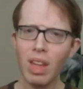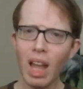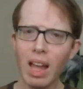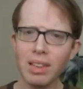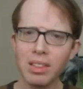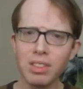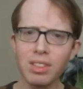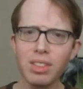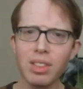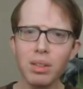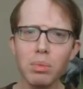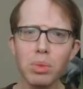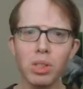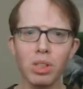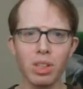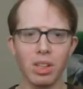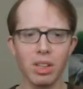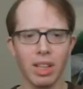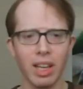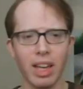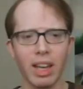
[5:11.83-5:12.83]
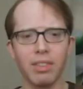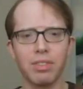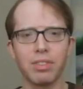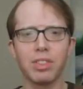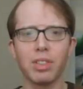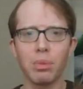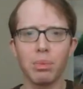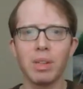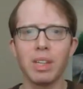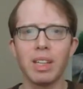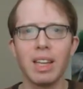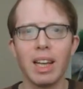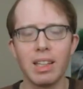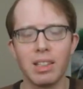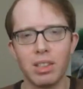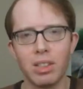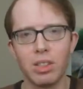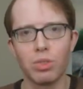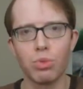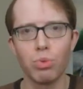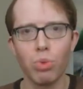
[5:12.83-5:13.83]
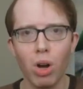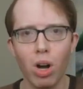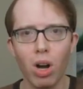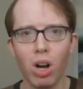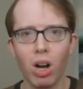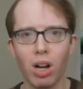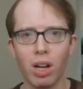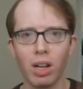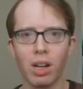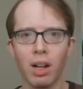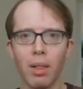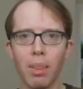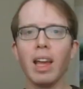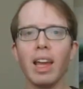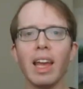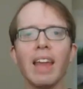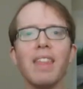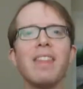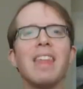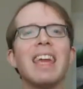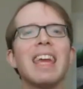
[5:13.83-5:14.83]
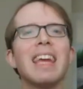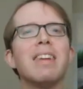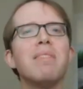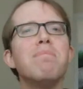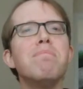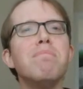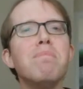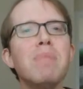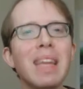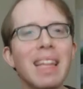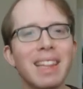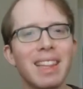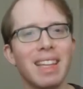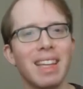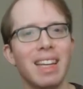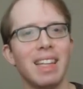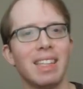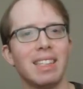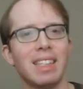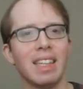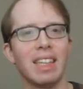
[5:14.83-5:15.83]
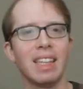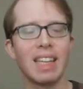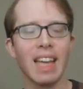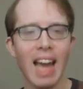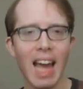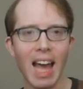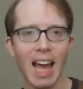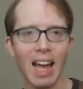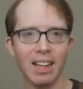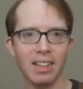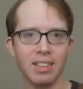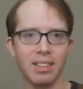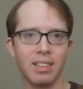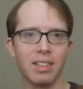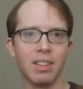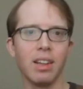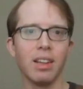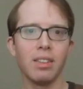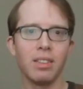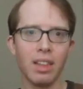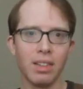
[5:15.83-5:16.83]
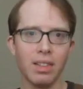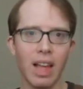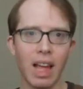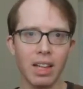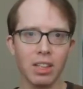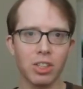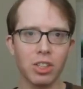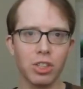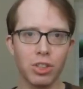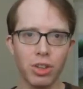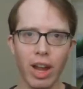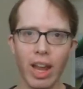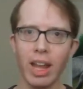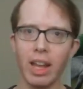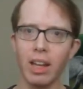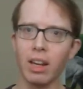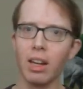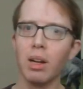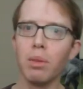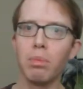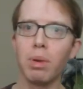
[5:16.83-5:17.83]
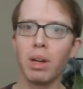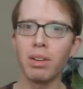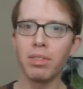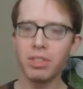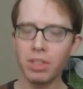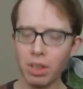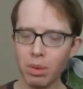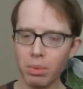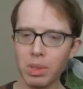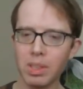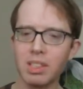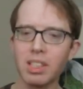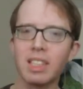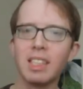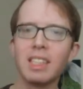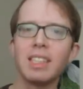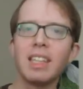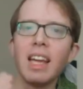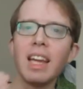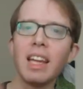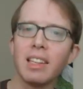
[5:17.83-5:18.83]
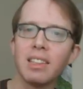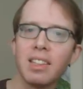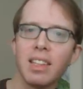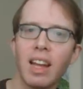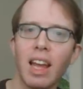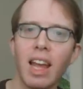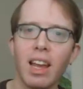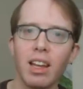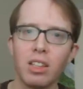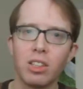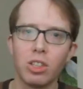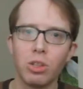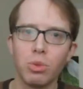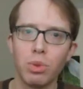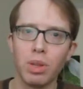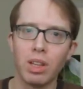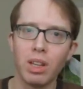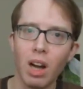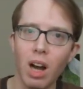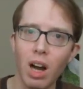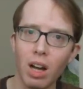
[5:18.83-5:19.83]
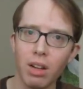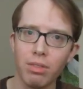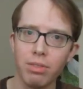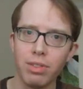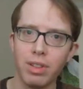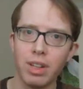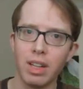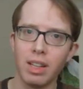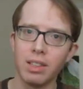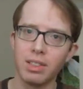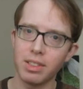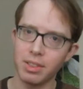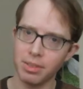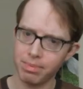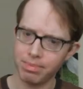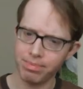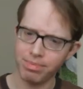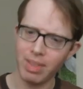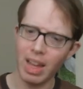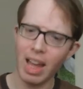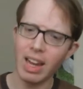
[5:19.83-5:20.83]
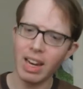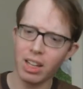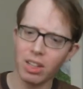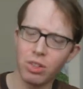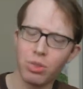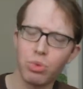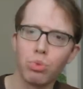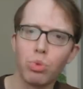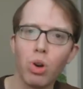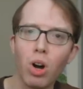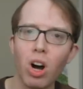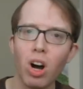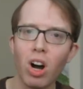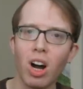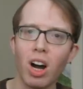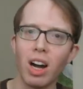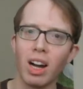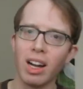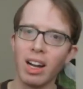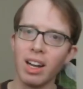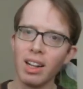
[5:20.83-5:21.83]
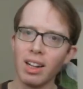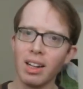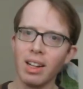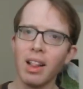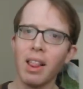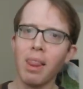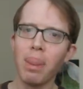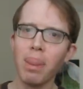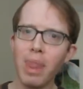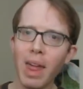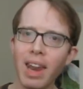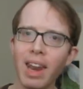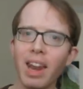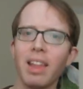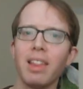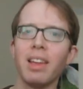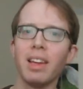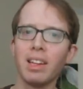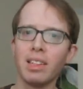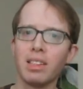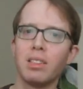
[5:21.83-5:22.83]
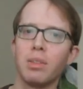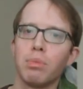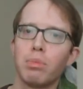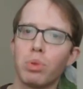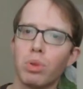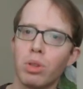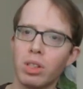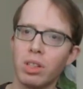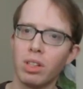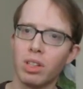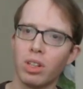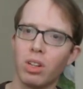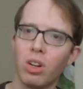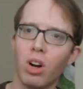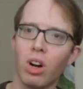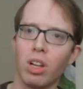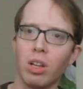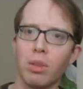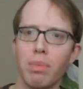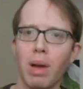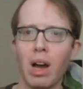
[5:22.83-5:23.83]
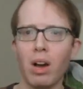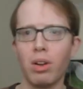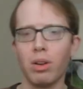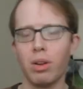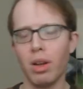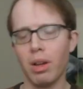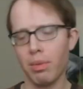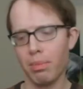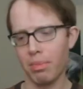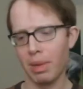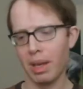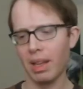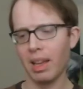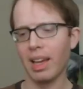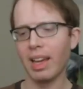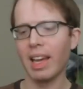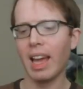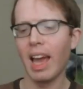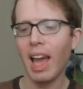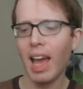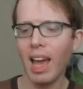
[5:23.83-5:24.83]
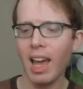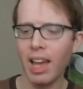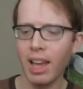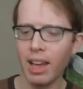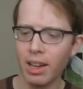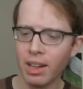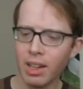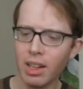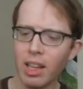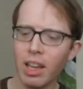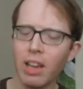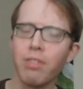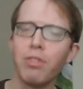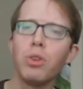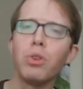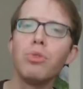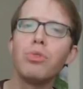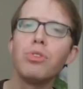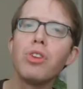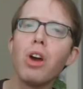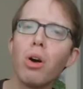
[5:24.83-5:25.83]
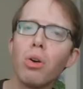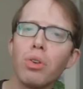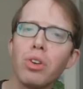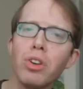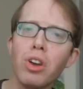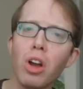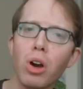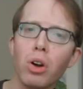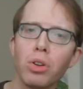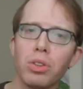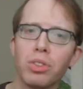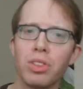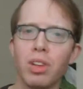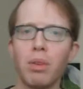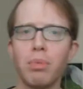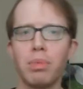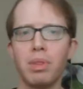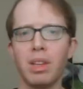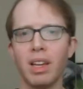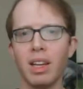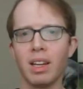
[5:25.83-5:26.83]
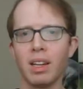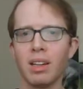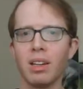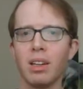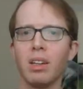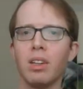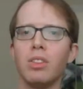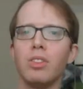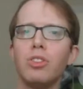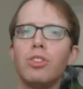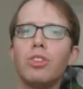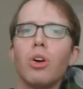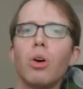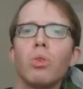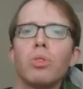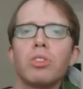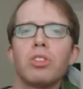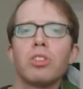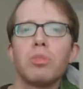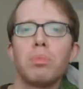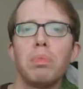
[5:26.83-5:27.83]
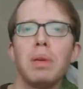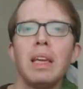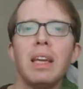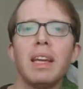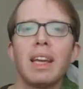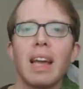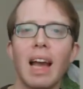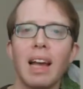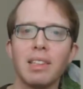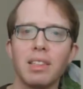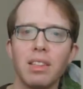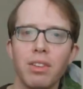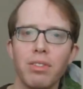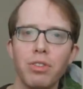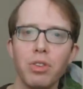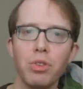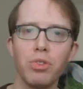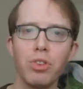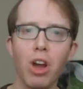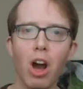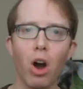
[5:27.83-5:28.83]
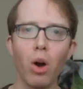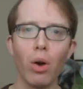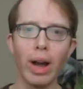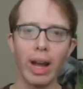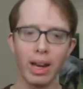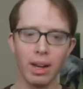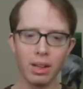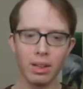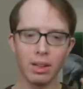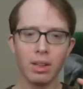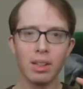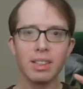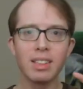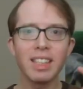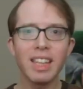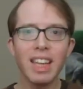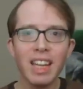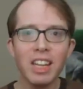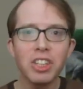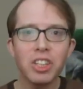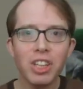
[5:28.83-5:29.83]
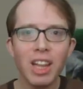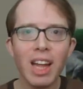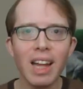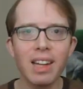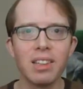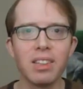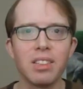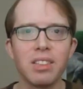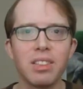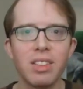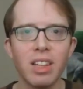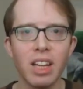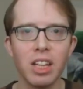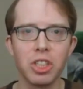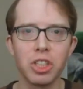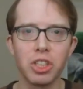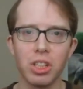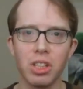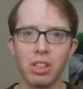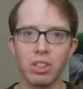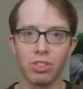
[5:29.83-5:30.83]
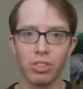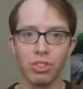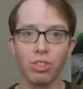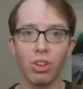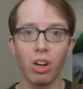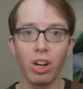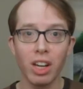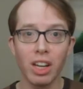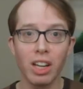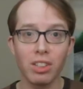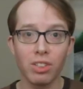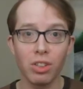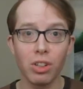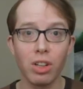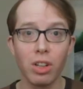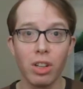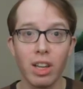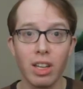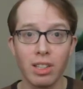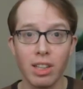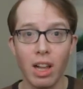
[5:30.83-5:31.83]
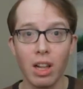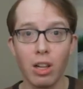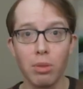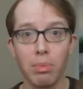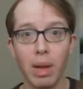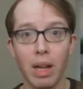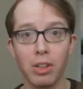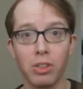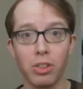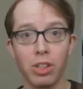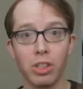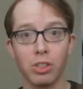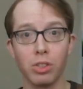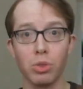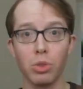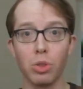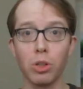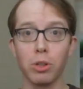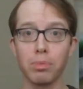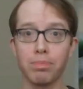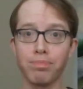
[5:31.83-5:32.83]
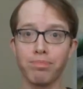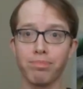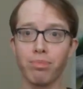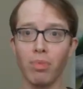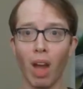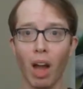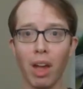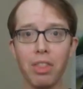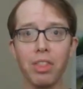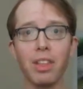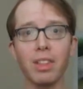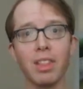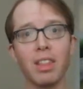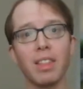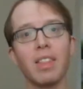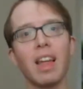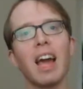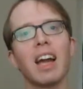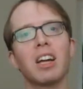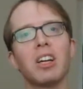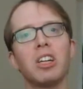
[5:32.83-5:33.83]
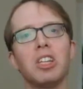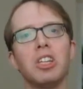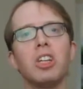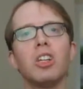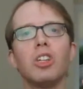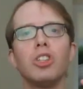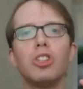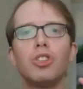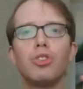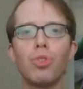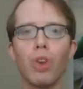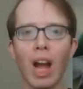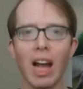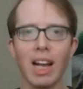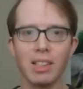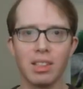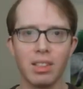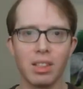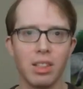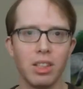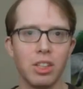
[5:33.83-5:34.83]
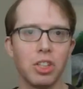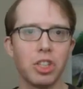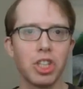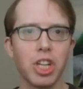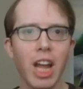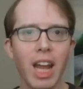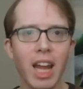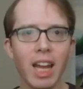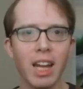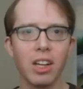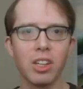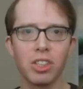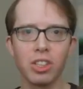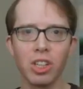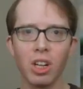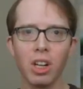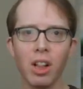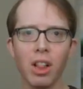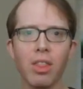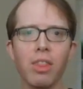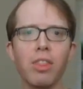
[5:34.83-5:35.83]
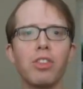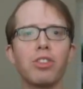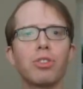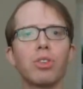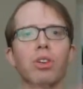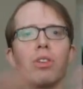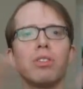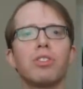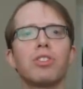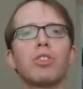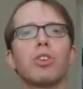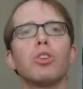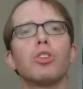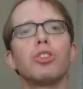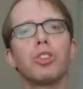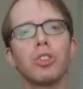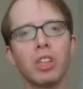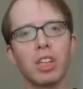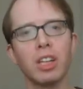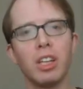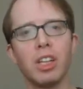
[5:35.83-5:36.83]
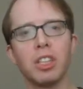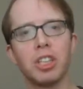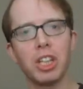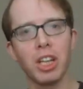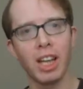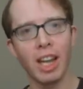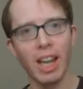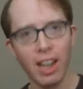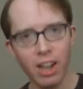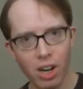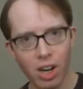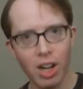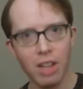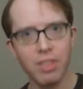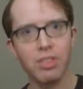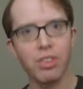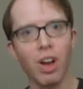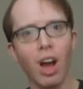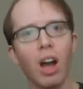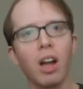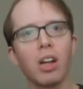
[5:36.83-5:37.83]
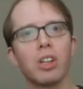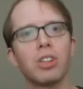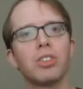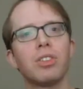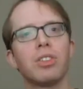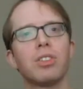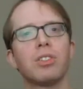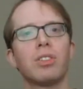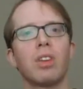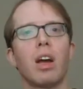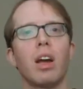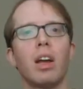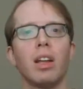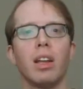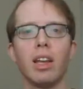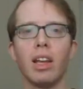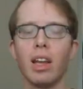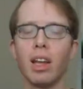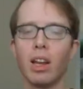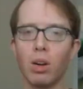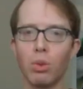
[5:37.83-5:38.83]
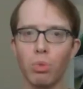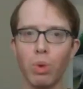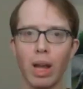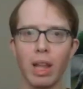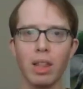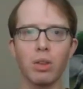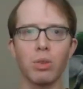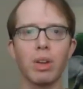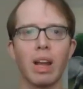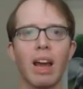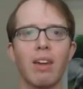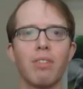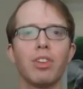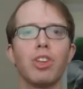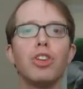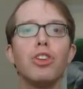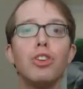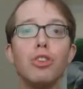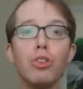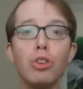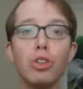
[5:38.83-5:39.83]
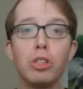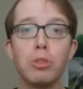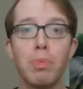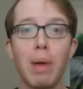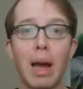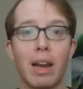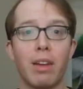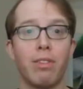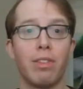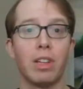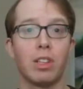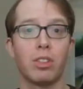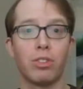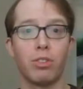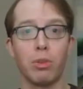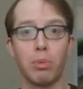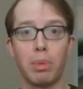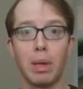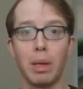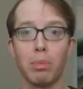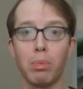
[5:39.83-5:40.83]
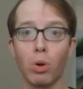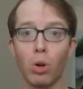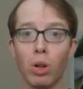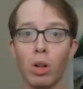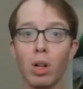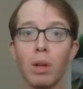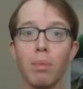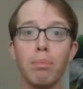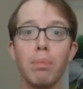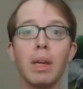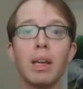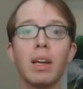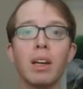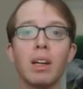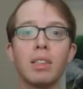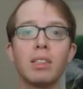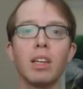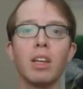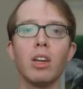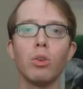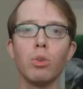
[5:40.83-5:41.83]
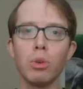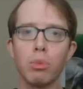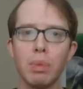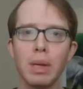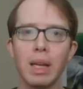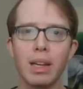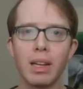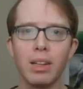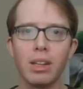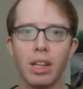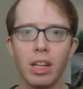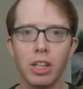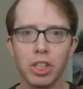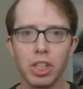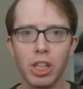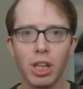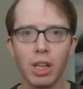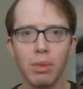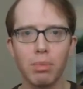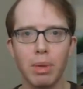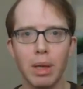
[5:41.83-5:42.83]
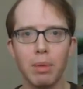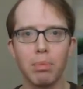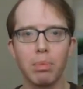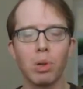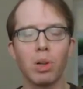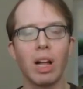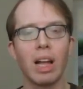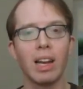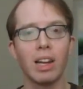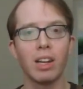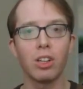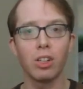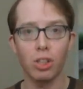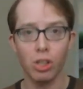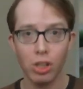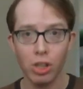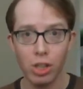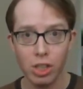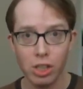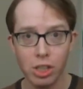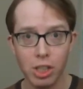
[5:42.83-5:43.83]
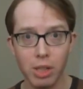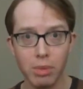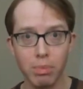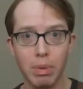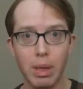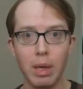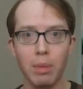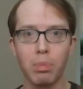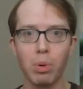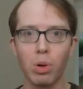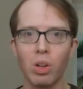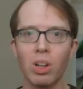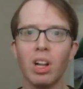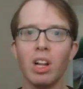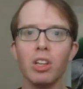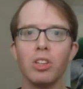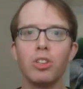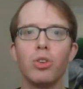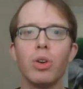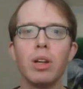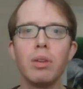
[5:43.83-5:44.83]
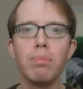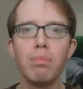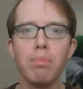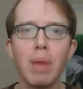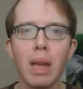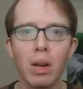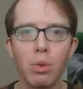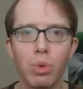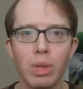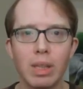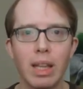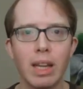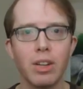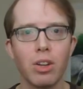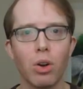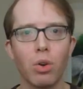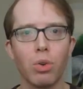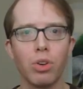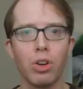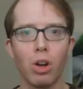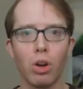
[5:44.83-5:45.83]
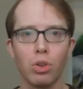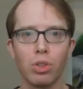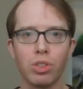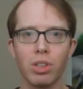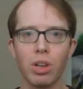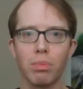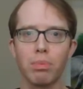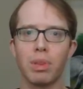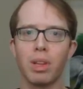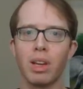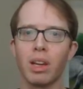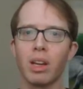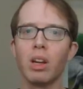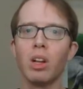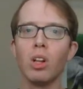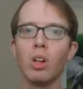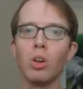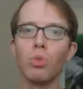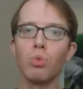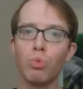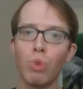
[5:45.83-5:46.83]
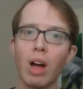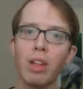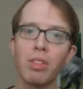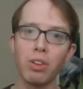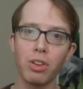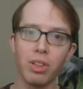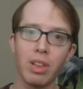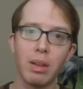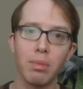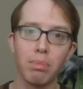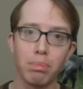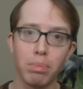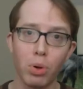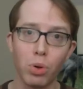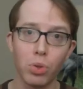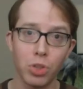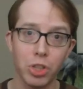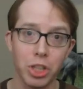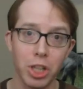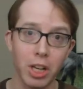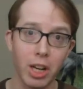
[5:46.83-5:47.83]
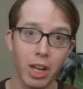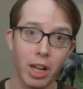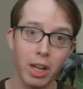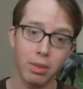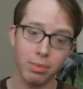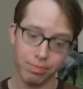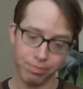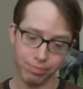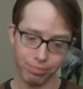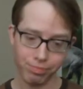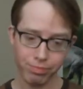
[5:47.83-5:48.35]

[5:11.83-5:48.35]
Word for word: And similarly, if someone guesses wrong and they admit that it's a guess, then that's great. But if someone states an answer with confidence and it's wrong, then I think it's important to call them out on it and be like, hey, if you don't know something, don't speak as if you know it. Teach that distinction starting as early as elementary school. I think that that could drastically change the sort of social conditioning in our entire society in a way that would have huge benefits for people, because it would be conditioning people and encouraging people to admit when they don't know something rather than bullshitting.